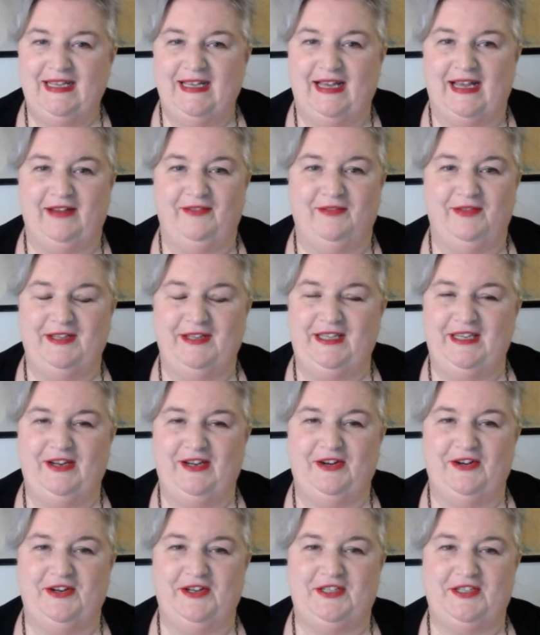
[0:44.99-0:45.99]
I really
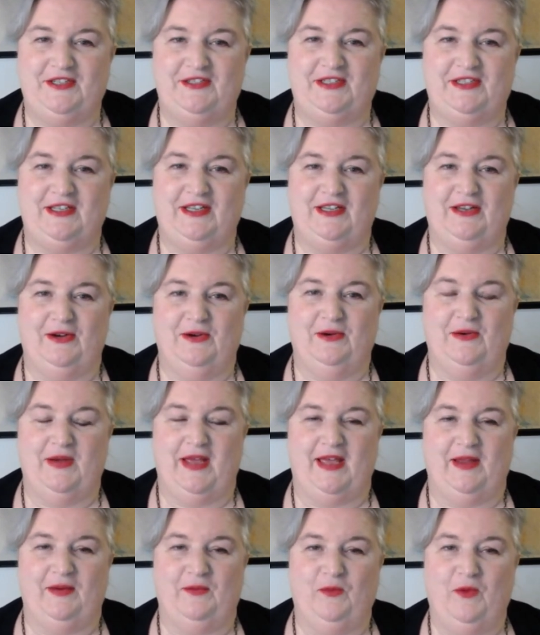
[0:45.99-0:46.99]
encourage you to go
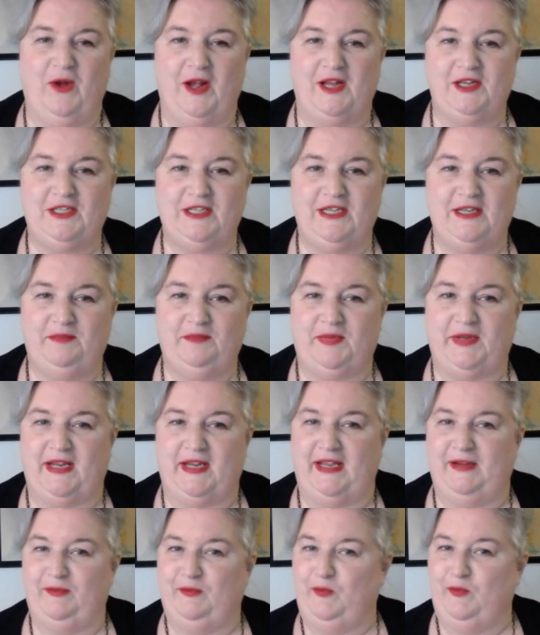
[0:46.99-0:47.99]
and watch it, but
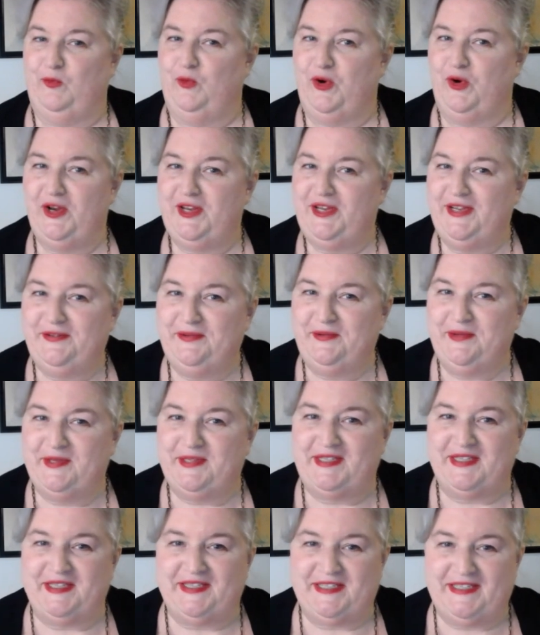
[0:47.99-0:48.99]
I warn you,
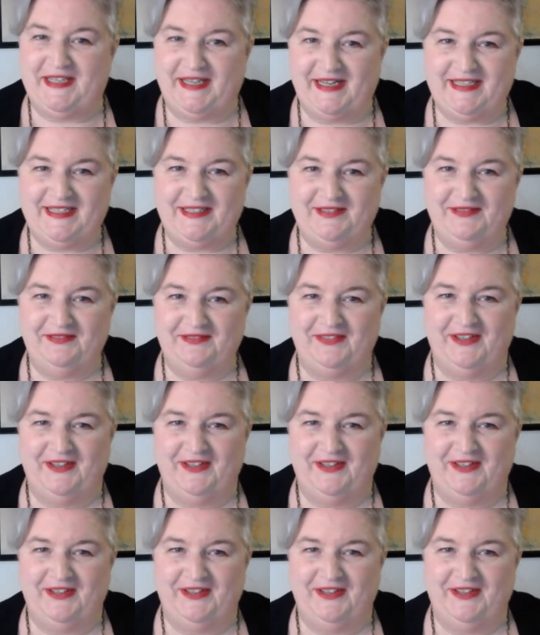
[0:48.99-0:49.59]
it's addictive.